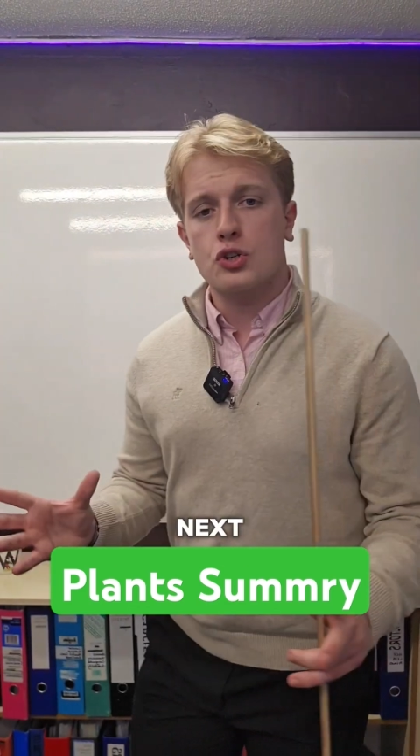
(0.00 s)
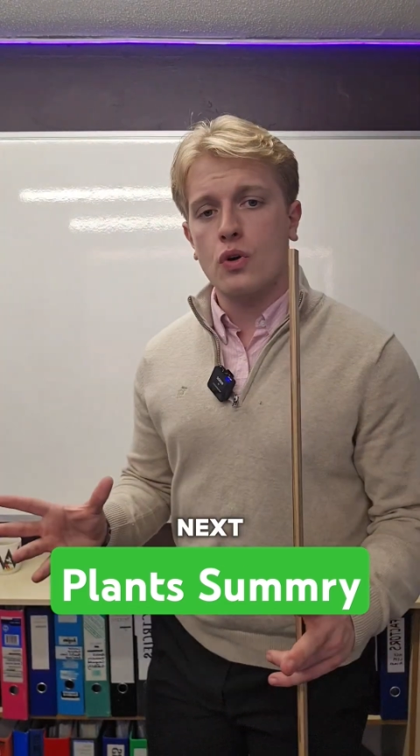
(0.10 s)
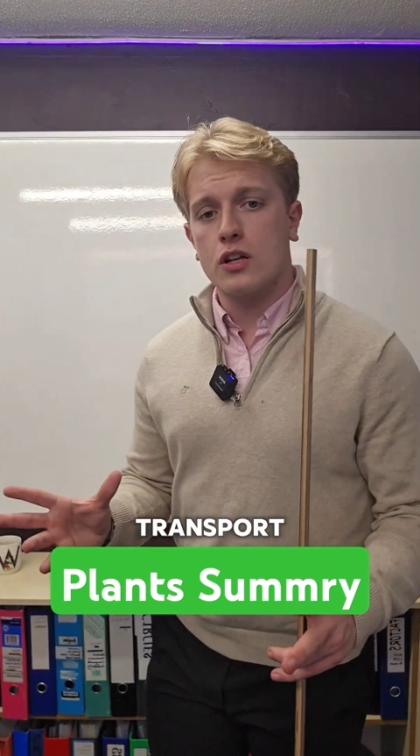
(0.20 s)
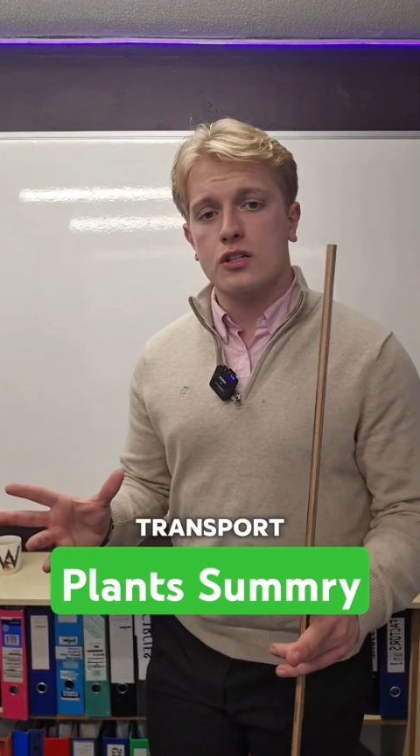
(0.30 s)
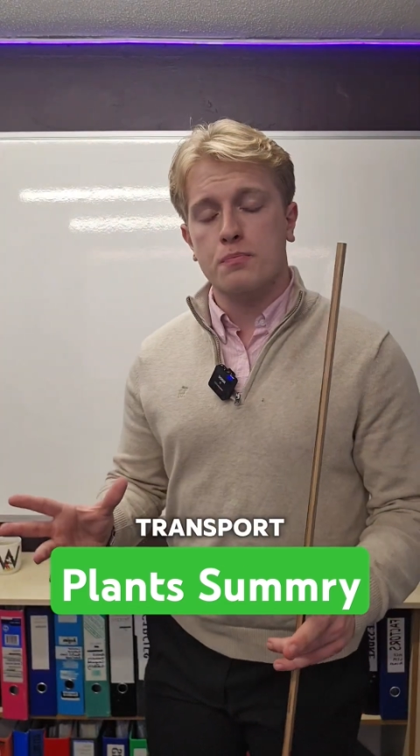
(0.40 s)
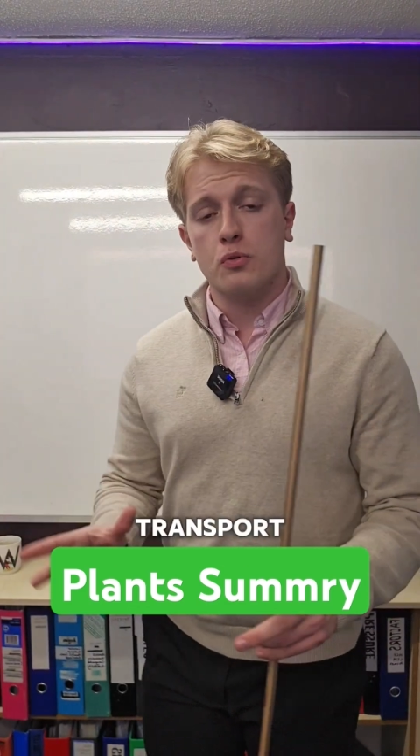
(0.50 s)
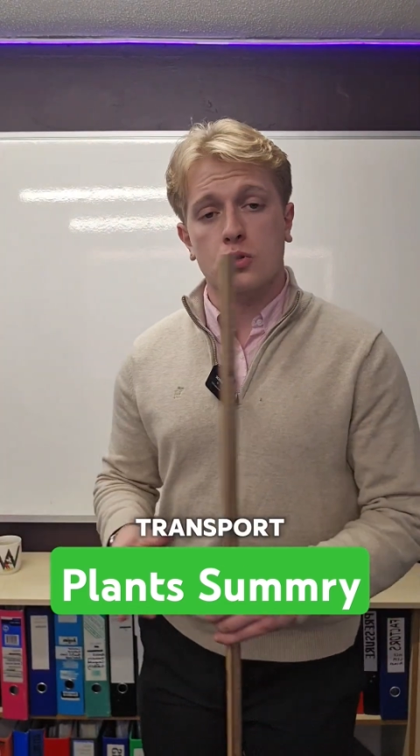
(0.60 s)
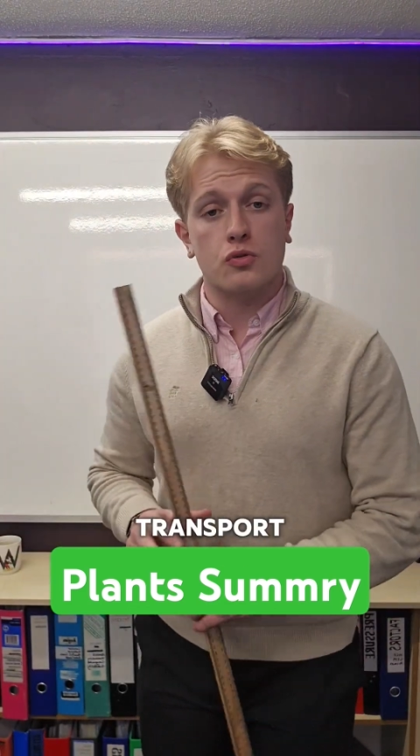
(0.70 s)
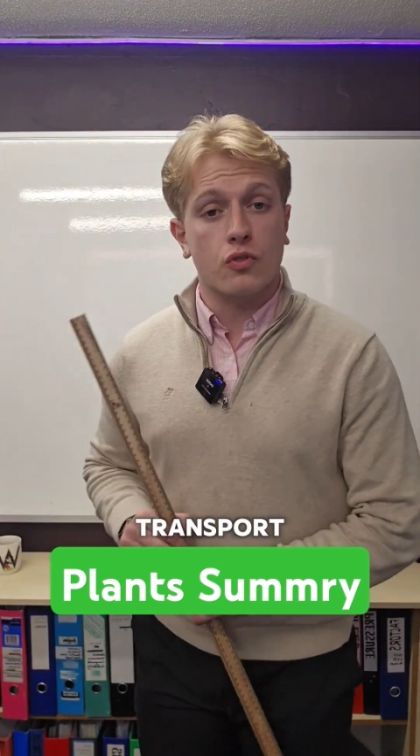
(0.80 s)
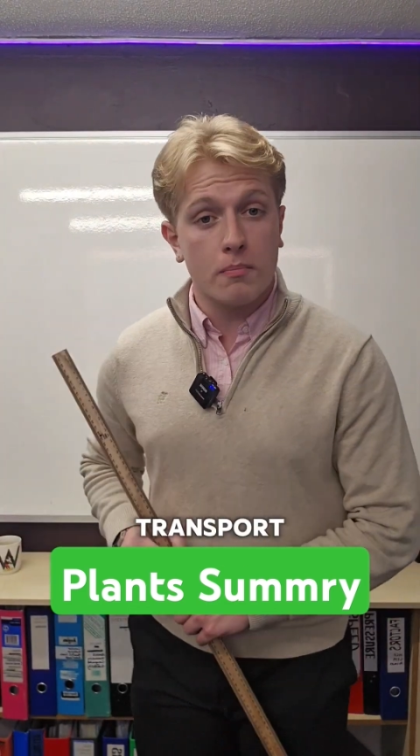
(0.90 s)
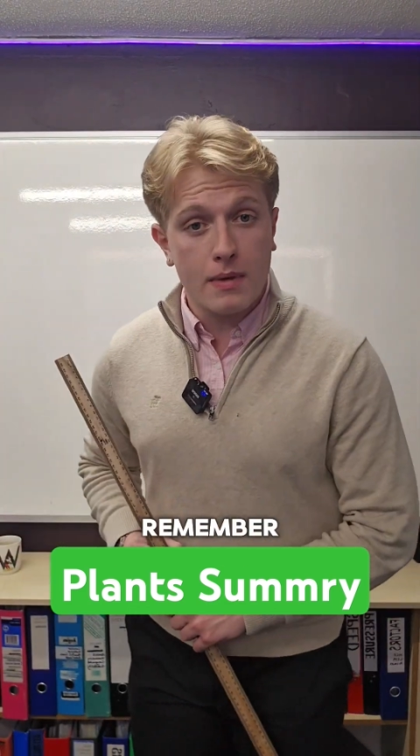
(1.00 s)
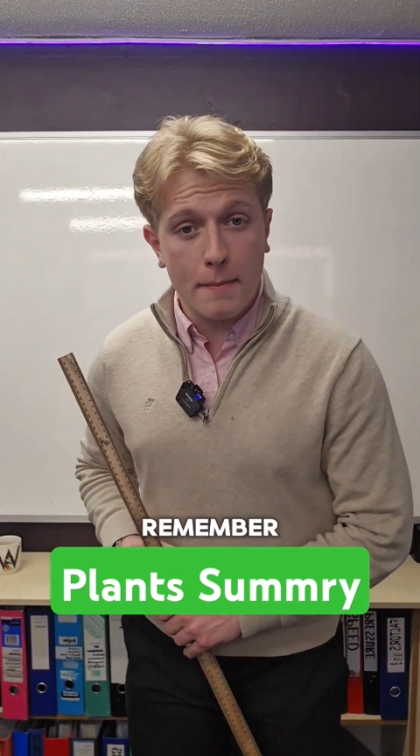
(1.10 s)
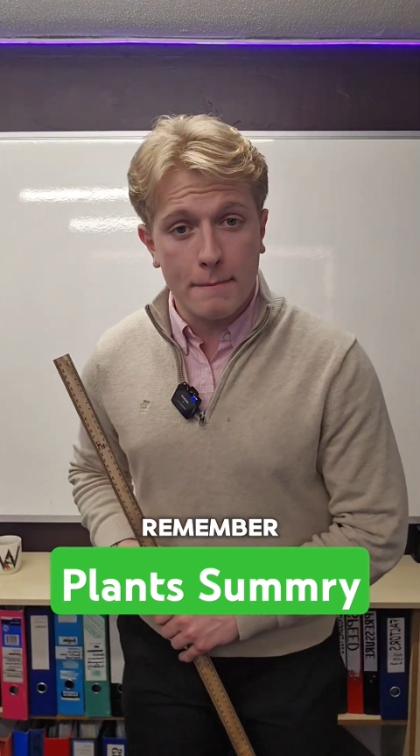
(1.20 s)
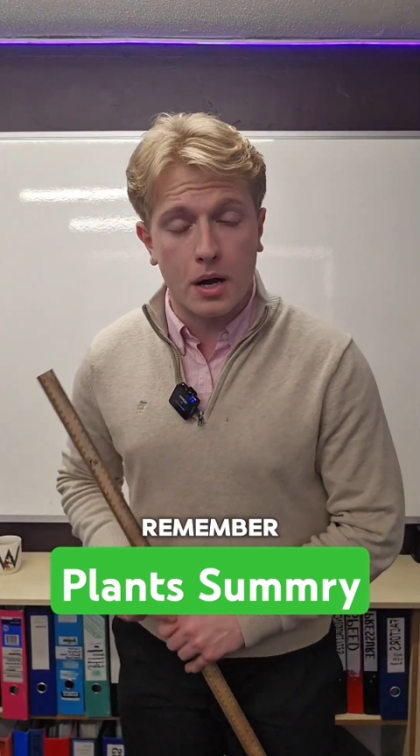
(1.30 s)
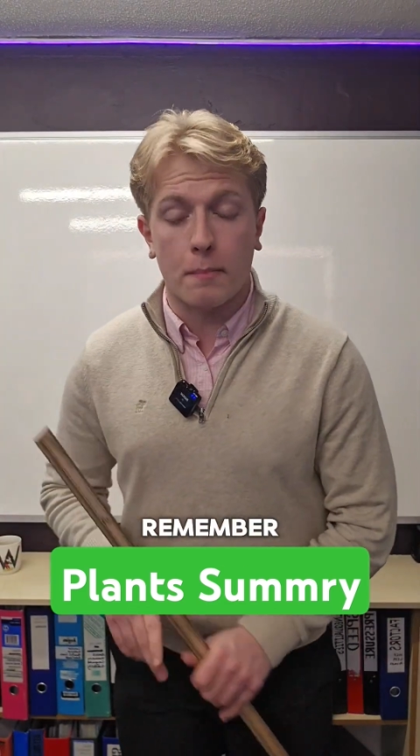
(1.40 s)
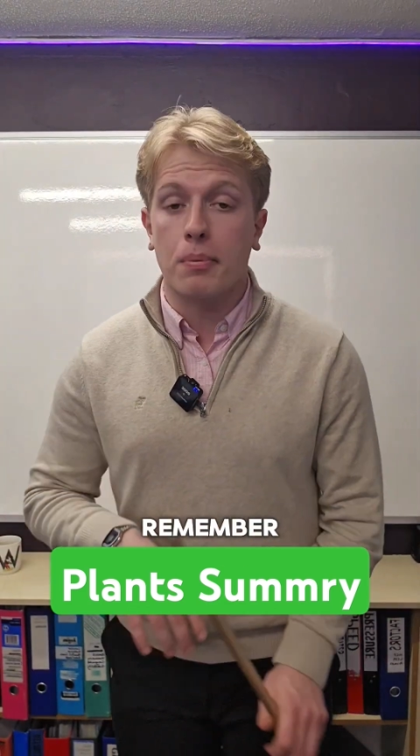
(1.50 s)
transport. Remember,